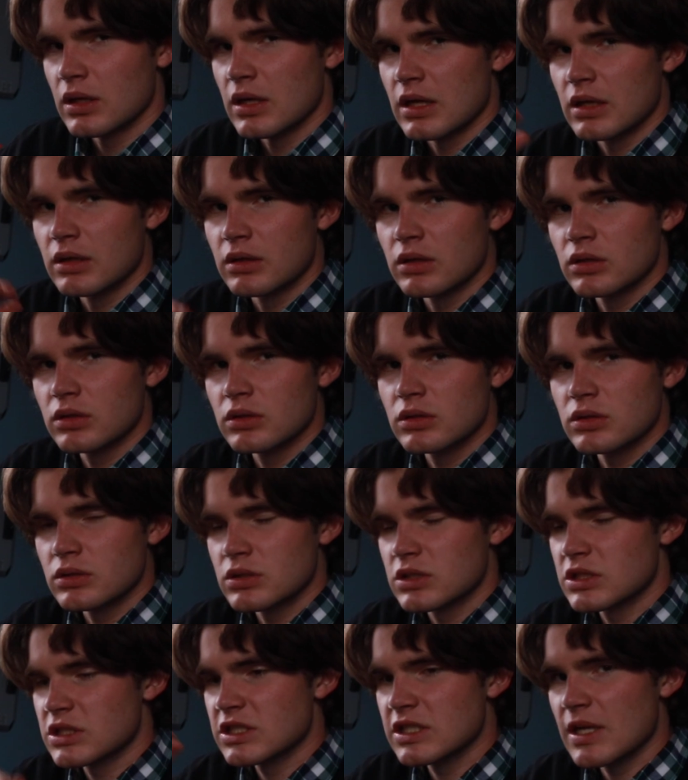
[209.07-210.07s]
and
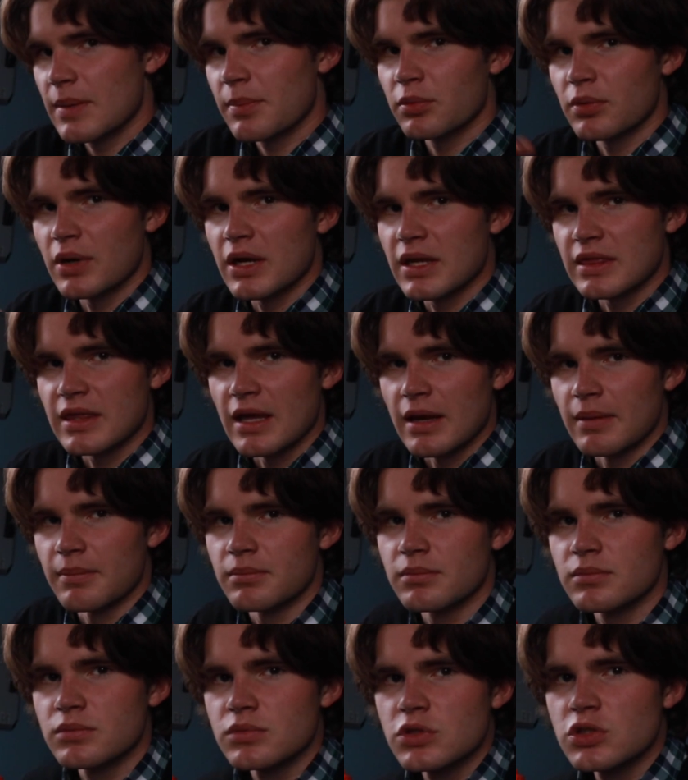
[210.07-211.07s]
separate them
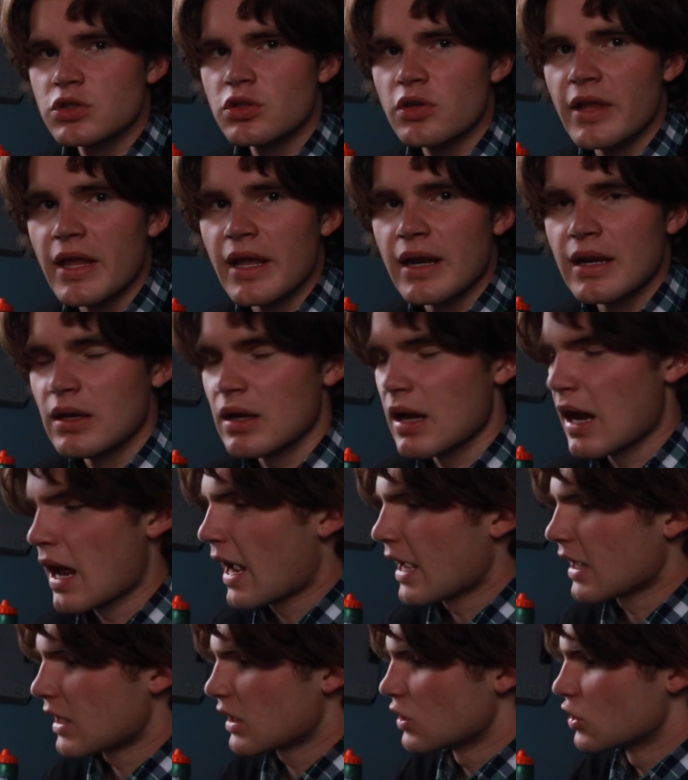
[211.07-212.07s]
so that
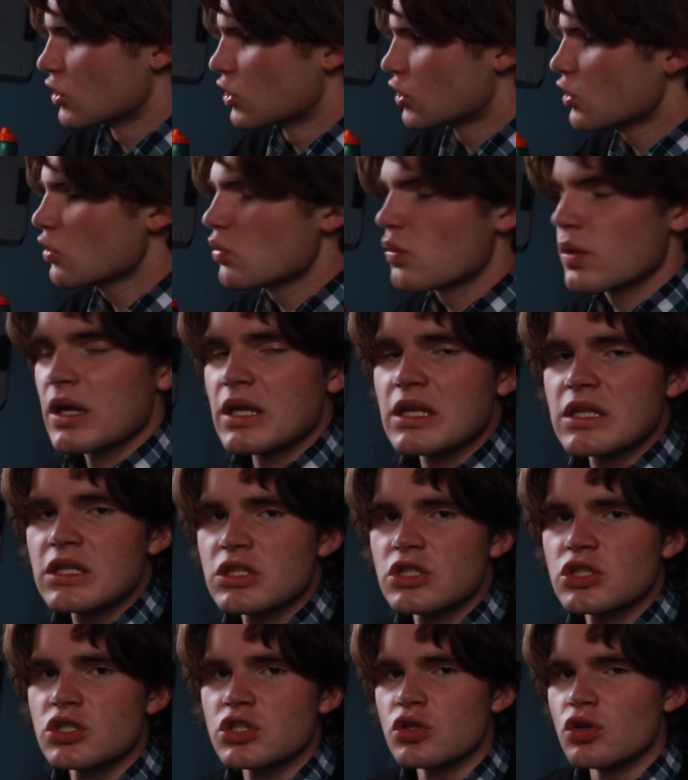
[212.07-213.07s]
I can shoot what I need
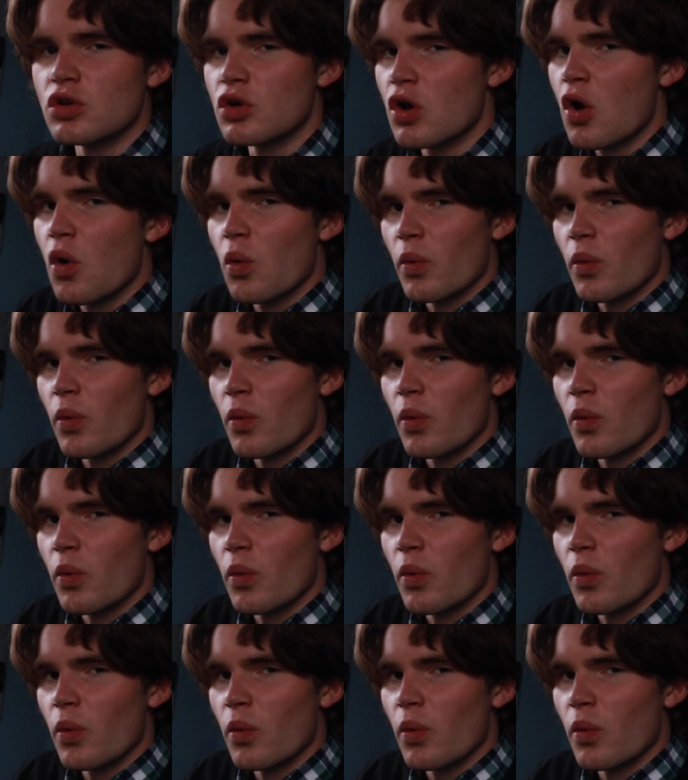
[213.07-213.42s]
to shoot